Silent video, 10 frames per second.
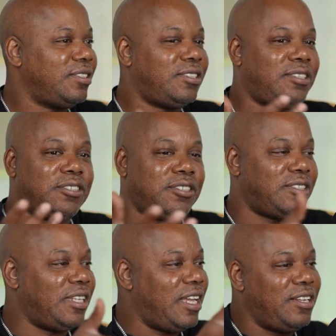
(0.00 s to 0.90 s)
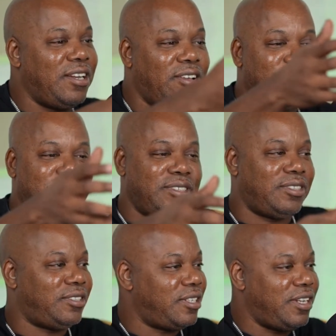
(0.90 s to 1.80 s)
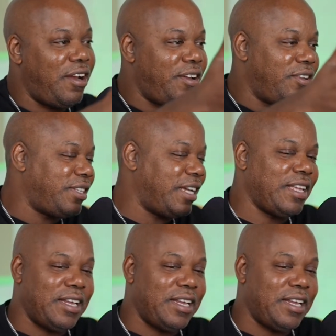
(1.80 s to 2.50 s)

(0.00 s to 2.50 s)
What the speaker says: scenarios like that,